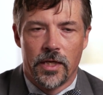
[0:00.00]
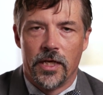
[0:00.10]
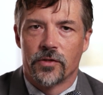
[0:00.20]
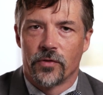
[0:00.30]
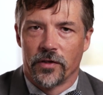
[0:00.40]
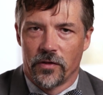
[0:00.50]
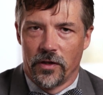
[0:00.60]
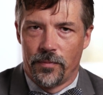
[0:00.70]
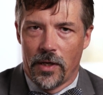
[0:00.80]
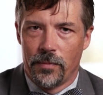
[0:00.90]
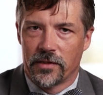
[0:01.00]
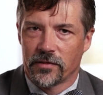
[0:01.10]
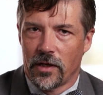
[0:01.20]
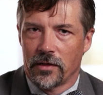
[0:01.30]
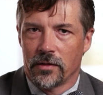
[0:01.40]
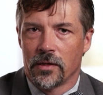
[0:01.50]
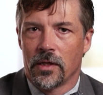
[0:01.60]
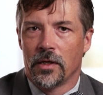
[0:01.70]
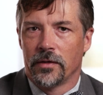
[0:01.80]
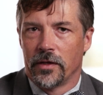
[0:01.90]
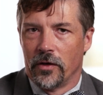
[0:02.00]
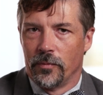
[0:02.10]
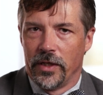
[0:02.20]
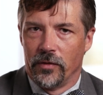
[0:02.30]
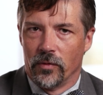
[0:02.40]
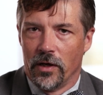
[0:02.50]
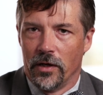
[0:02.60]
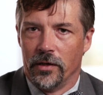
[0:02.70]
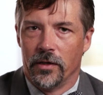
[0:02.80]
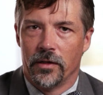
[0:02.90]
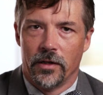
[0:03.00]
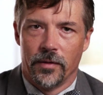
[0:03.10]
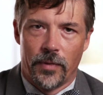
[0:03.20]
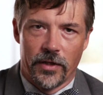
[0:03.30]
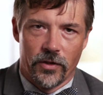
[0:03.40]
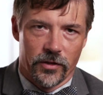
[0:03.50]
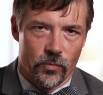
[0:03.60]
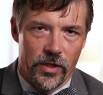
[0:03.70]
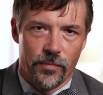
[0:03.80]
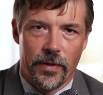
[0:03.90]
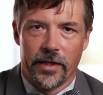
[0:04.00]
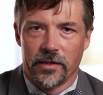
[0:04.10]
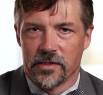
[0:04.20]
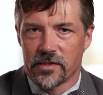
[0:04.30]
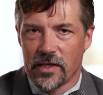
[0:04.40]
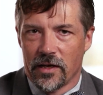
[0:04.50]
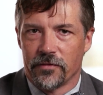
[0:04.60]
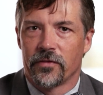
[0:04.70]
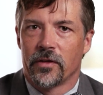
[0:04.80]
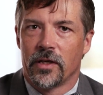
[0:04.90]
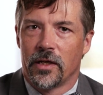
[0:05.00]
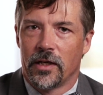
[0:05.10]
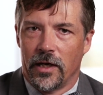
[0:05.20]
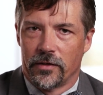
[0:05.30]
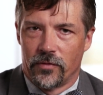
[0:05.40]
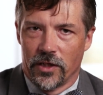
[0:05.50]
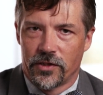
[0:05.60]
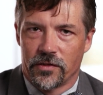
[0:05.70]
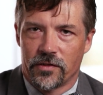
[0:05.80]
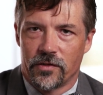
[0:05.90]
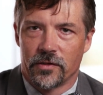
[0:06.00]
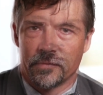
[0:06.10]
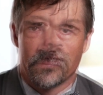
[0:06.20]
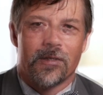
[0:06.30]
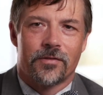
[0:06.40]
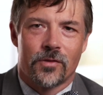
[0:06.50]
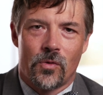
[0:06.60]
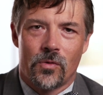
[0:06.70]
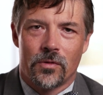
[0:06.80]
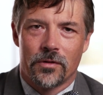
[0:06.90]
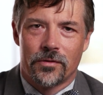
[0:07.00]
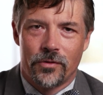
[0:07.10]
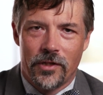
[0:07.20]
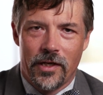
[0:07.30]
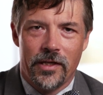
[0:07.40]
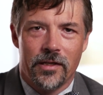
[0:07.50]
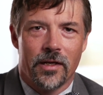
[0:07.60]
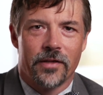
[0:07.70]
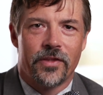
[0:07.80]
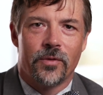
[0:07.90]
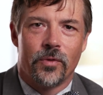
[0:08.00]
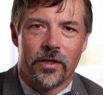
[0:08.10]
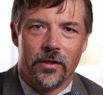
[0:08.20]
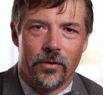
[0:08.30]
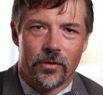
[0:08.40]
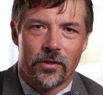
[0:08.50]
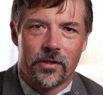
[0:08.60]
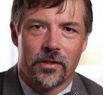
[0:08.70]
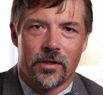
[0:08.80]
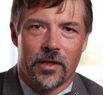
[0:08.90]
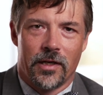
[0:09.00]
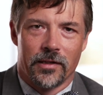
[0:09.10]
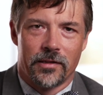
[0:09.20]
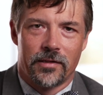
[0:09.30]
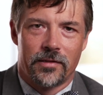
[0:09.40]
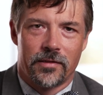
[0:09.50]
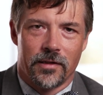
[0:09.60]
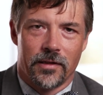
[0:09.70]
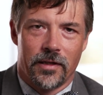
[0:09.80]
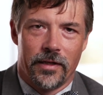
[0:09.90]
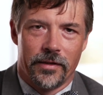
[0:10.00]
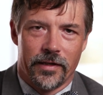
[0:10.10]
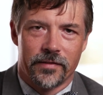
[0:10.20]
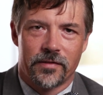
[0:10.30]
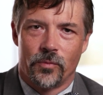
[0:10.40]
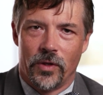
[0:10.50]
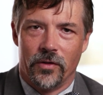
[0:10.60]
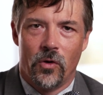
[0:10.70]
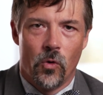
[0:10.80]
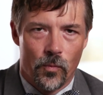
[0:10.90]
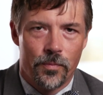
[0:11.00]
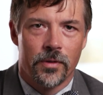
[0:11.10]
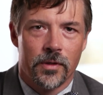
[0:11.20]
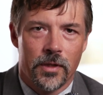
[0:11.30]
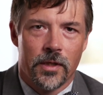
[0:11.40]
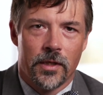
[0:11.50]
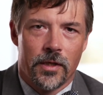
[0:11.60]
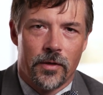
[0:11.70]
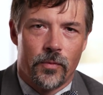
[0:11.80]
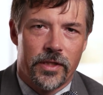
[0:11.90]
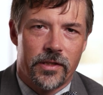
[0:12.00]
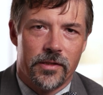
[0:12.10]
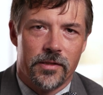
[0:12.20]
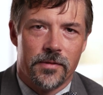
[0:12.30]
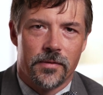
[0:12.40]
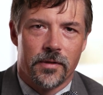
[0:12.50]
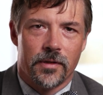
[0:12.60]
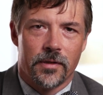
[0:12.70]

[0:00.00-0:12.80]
interest on the public side, that are being run by Dr. Windebank and staff at Rochester. So today, I think we can look at ALS with hope. We can